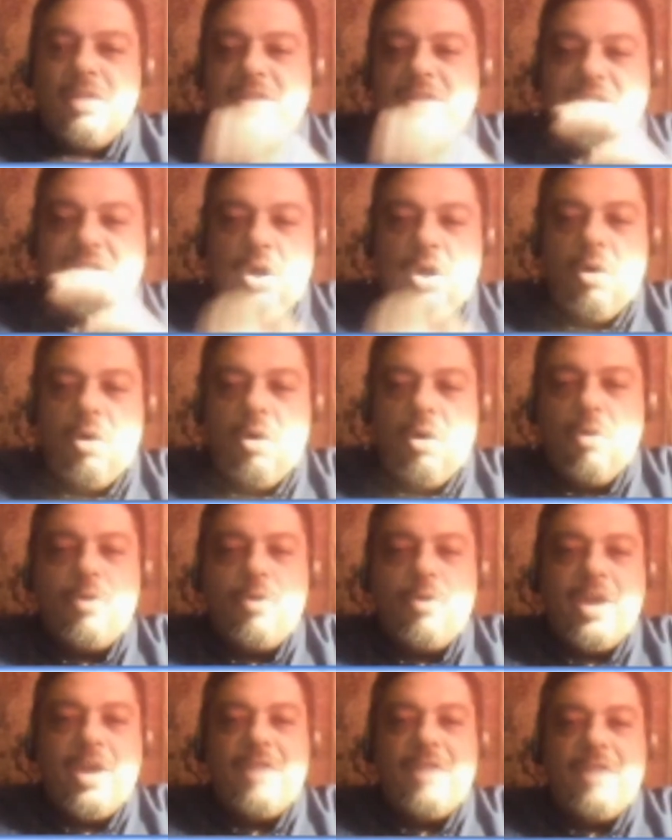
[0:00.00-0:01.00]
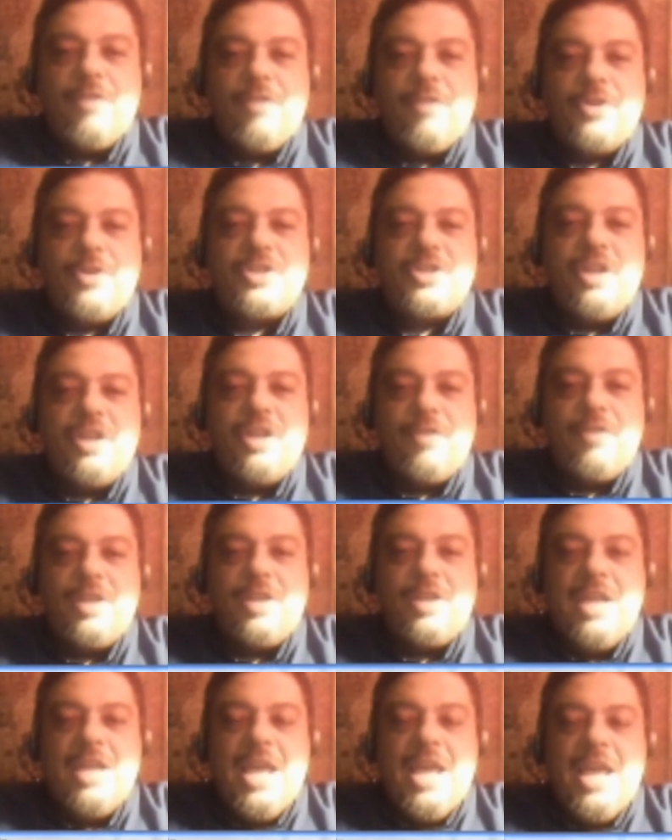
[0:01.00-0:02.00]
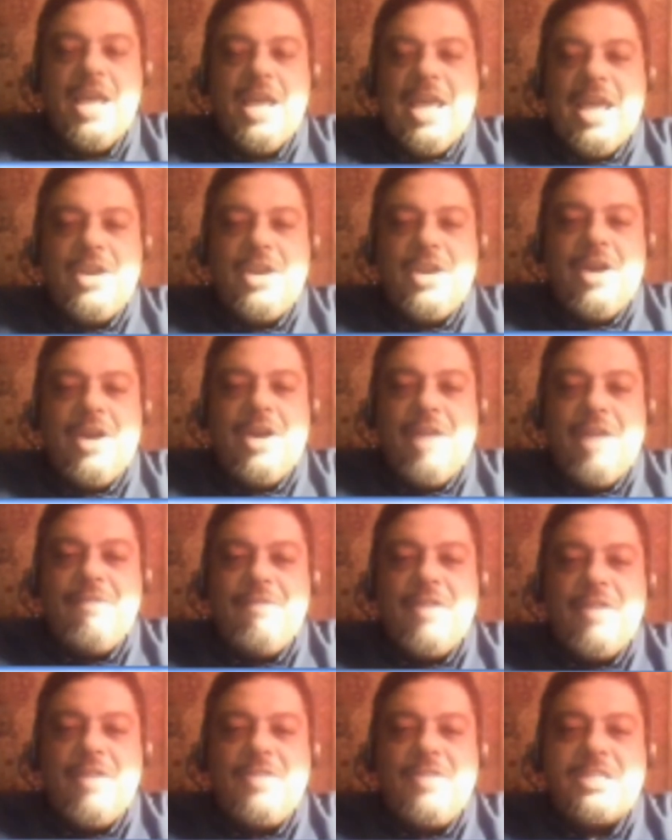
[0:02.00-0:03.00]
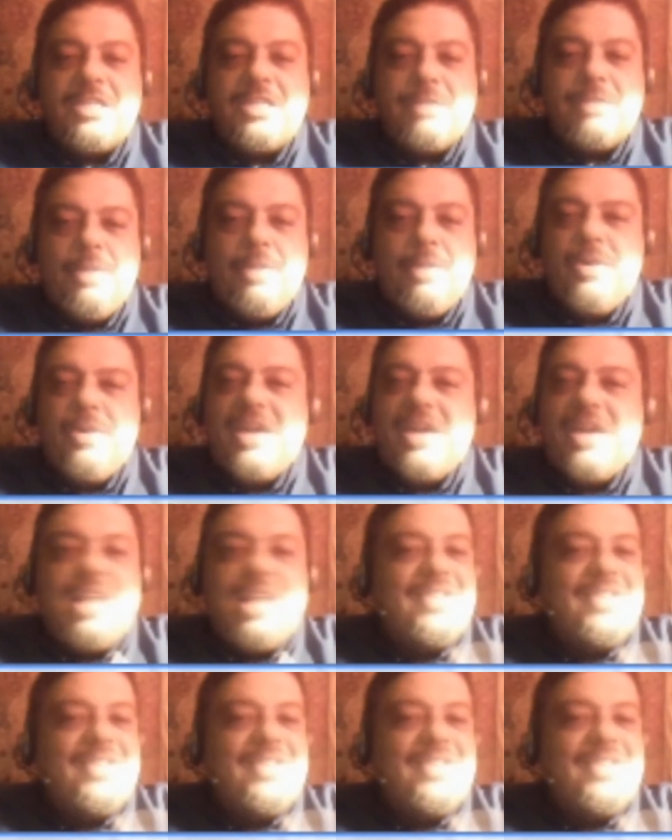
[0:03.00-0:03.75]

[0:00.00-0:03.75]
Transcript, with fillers: It's a whole grain version of it. And you know, I've fed these to people, and